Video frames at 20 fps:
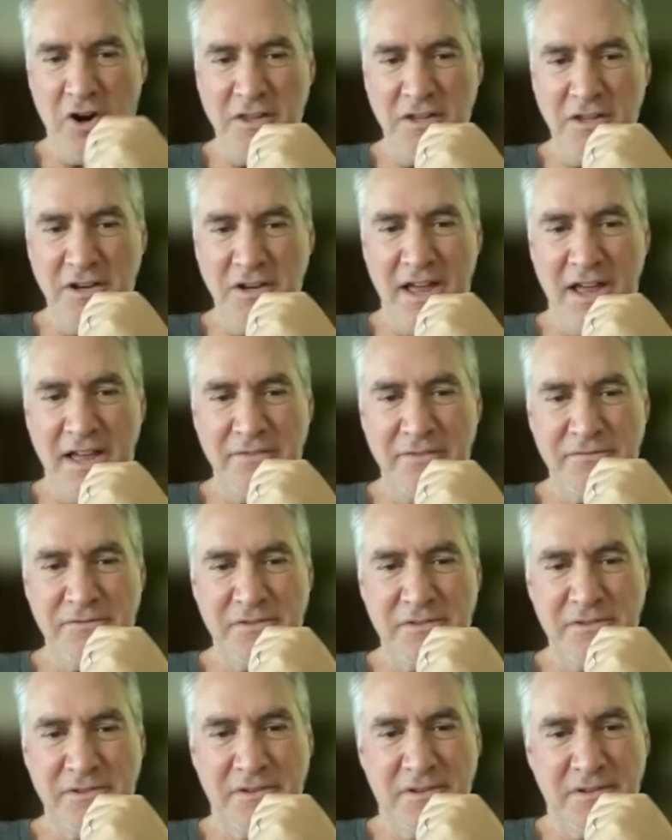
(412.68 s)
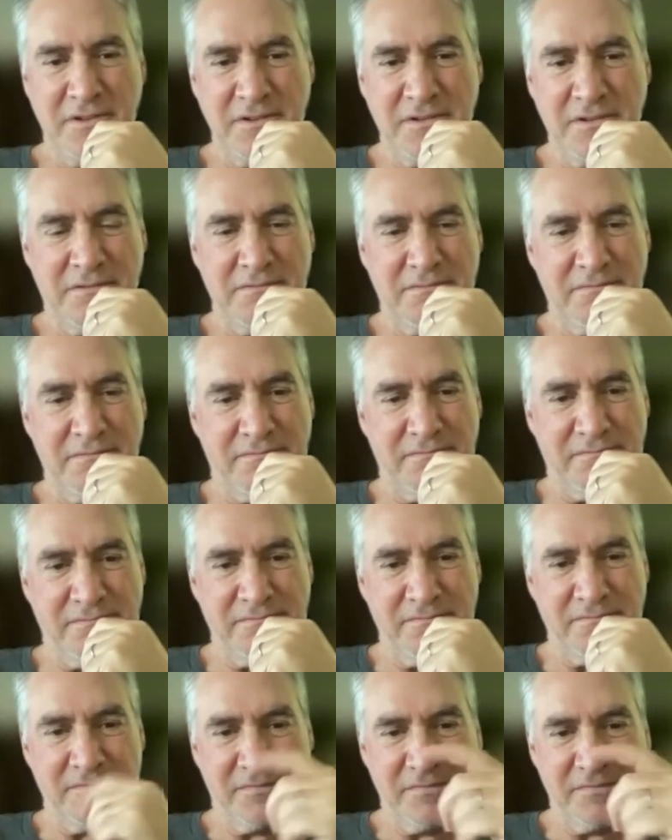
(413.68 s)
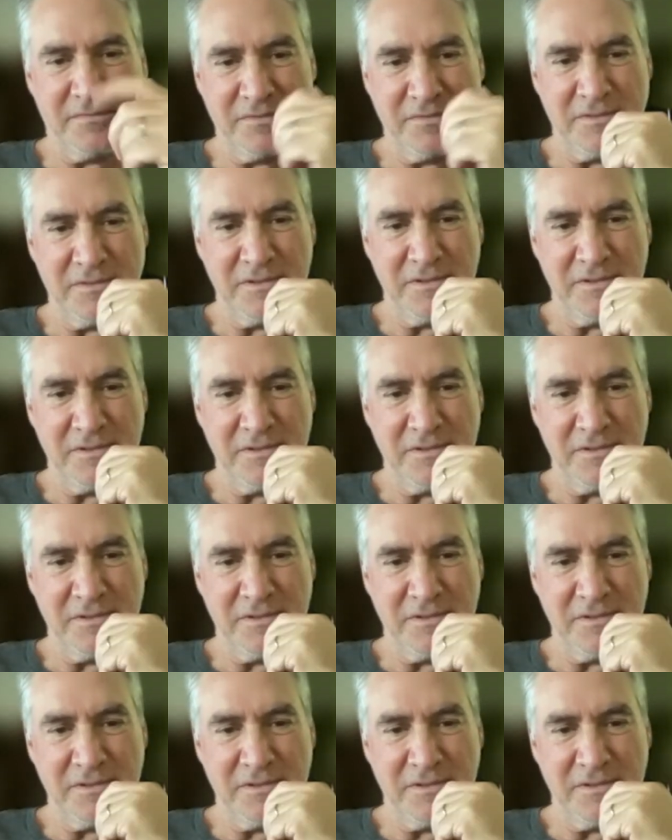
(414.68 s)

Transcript: I, there's two sorry go ahead dan as